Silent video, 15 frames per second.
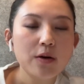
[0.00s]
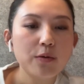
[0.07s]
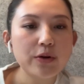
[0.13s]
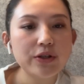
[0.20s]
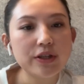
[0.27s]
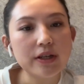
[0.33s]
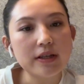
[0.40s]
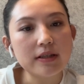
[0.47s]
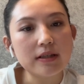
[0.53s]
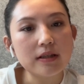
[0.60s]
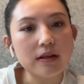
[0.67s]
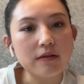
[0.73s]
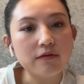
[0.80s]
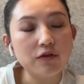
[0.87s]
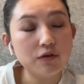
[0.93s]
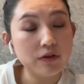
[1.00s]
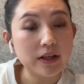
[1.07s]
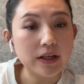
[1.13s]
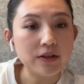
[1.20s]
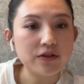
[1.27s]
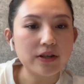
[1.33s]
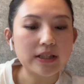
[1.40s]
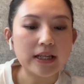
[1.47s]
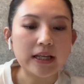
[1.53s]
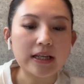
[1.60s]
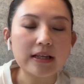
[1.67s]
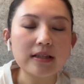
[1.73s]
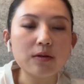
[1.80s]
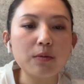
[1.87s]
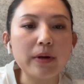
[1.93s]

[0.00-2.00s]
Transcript: which is really interesting because